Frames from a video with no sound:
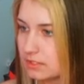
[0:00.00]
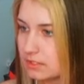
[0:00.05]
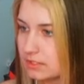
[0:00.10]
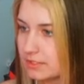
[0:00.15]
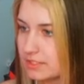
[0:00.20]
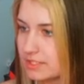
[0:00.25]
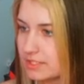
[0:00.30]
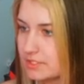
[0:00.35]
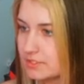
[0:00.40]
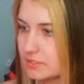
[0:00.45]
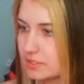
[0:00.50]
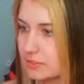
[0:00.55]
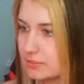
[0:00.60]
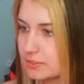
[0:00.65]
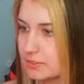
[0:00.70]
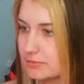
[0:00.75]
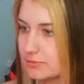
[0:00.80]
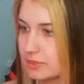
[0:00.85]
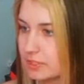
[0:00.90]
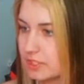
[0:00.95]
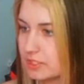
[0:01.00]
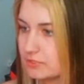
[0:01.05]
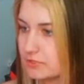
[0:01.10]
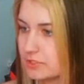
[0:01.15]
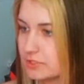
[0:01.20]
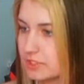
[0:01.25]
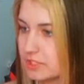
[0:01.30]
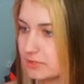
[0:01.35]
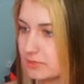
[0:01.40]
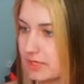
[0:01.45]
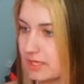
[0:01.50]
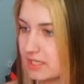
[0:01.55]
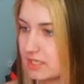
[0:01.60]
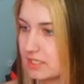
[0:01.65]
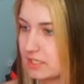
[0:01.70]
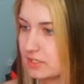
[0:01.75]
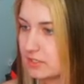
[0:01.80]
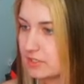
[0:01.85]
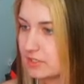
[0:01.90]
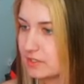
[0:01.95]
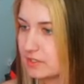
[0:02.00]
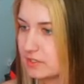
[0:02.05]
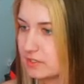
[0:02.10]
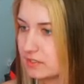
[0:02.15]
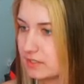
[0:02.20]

This is also very interesting right here.